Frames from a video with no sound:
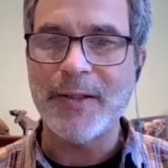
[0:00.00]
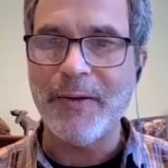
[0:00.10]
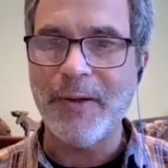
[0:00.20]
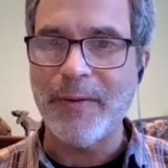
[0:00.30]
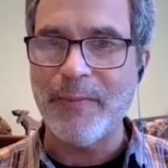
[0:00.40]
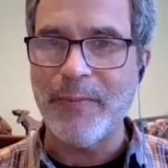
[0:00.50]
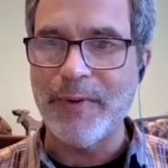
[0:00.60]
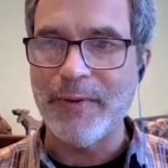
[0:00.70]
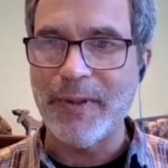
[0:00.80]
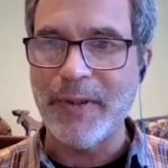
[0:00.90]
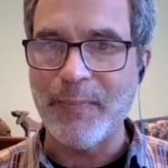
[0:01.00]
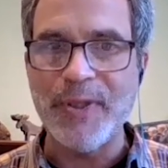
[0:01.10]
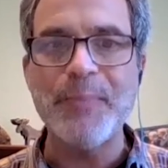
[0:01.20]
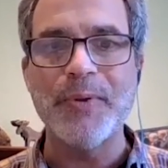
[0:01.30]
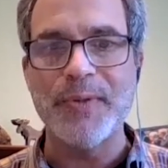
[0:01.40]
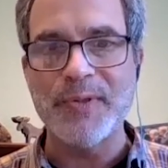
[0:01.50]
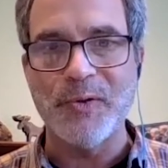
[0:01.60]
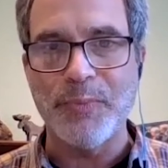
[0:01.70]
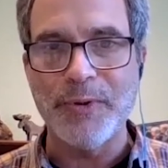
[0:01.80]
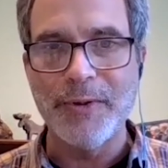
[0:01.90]
to call them, the people in the
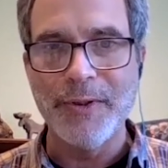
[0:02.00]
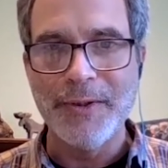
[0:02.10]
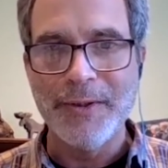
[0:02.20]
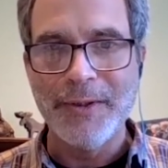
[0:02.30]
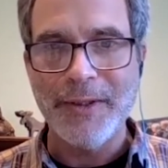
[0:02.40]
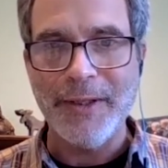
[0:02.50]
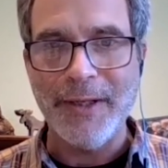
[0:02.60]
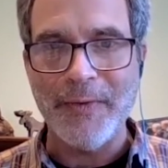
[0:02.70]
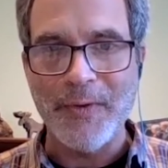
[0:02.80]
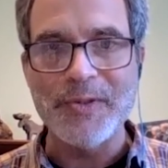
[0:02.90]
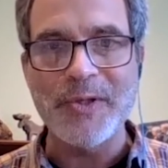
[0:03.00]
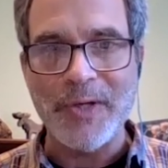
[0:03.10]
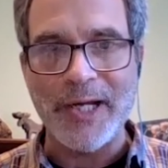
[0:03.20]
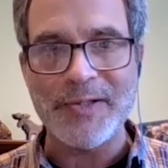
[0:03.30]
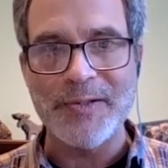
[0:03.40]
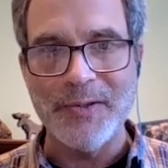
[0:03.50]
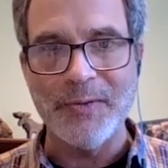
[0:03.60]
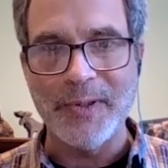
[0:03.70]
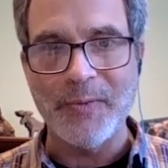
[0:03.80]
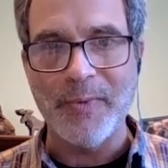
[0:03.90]
soup. Those that are actually
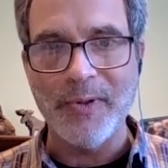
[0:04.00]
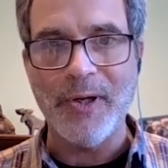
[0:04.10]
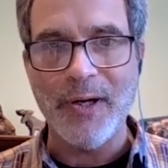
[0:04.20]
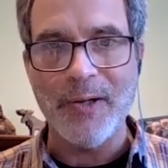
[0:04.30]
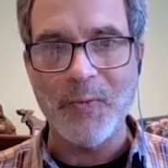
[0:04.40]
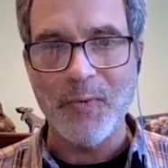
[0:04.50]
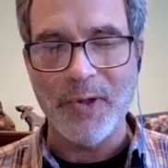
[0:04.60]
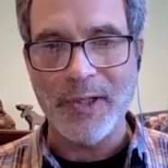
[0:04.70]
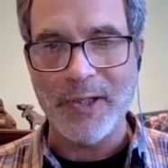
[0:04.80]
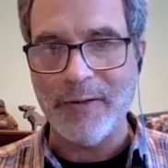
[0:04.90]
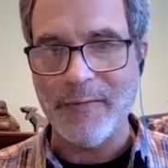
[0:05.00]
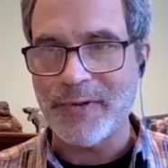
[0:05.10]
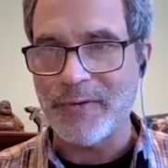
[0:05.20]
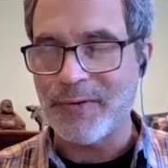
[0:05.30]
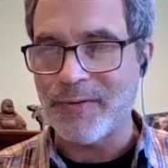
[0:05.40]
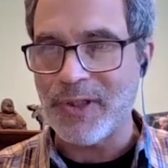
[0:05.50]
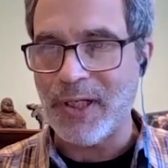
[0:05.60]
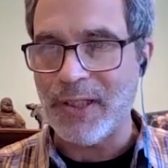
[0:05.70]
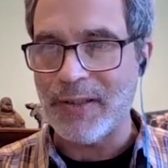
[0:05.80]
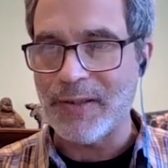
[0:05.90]
doing the real hard work of social
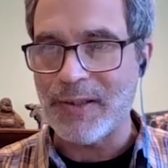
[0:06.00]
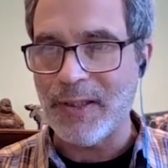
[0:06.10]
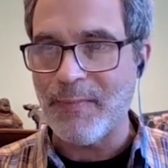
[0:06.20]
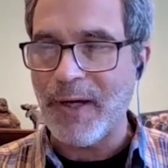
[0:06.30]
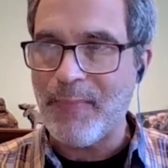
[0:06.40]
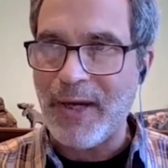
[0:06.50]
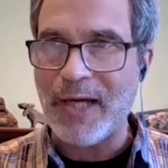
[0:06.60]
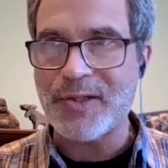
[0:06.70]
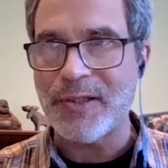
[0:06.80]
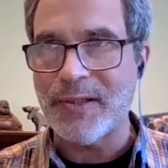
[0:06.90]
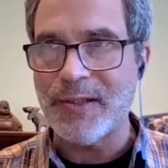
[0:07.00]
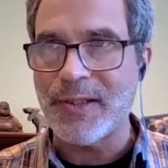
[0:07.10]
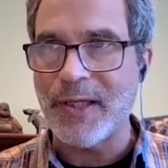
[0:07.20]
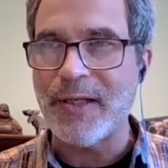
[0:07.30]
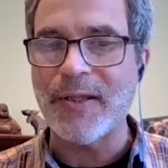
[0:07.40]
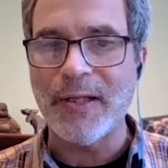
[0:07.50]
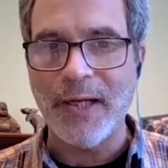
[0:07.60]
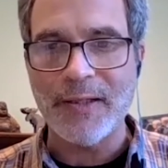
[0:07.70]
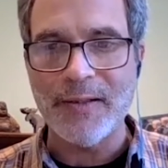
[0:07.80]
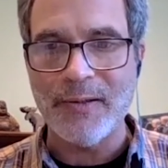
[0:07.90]
change. And my passion is anything that I
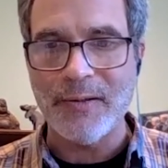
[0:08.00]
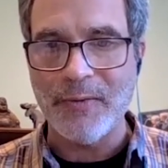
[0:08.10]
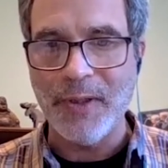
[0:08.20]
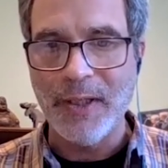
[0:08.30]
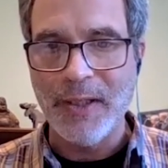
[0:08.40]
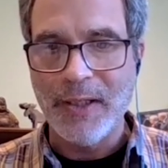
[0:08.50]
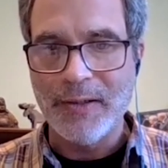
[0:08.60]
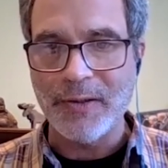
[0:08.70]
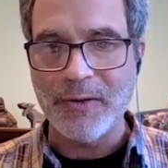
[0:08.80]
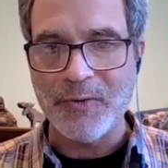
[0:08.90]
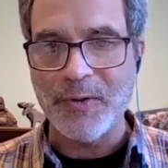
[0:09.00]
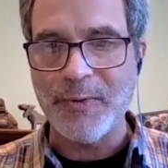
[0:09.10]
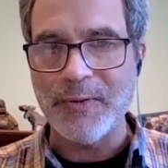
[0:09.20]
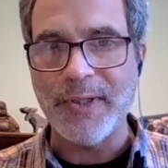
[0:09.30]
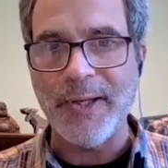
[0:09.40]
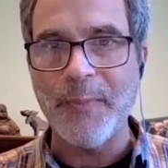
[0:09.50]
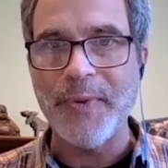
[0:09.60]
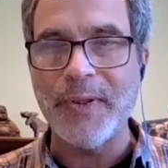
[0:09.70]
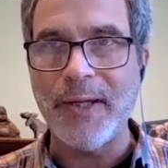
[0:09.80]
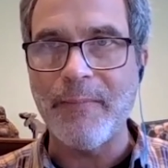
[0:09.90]
can do to contribute to
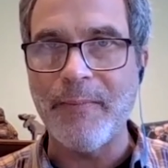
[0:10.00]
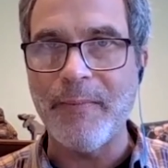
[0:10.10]
helping them